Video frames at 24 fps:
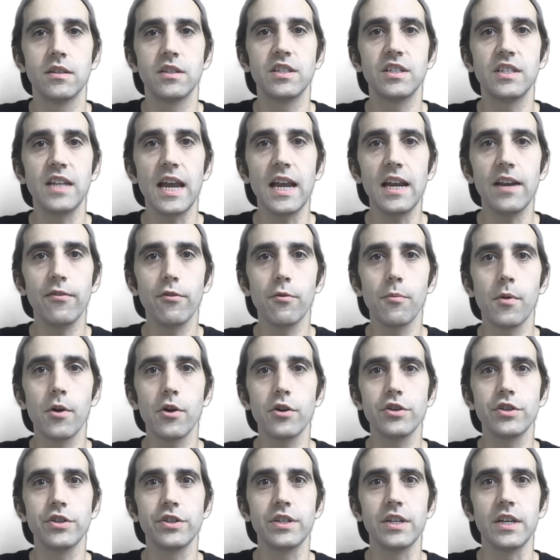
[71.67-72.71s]
State of
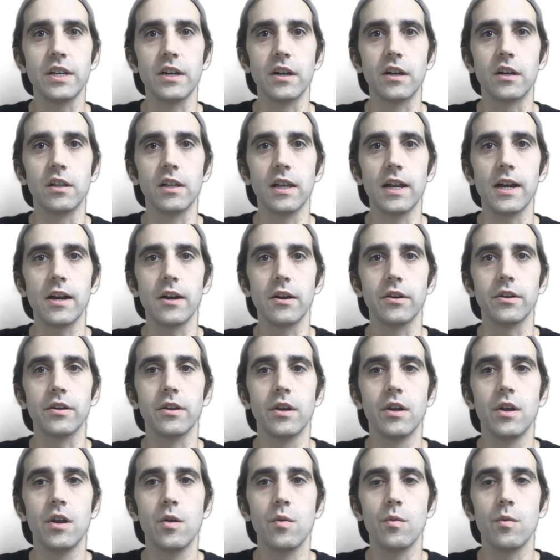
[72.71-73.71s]
emergency declared.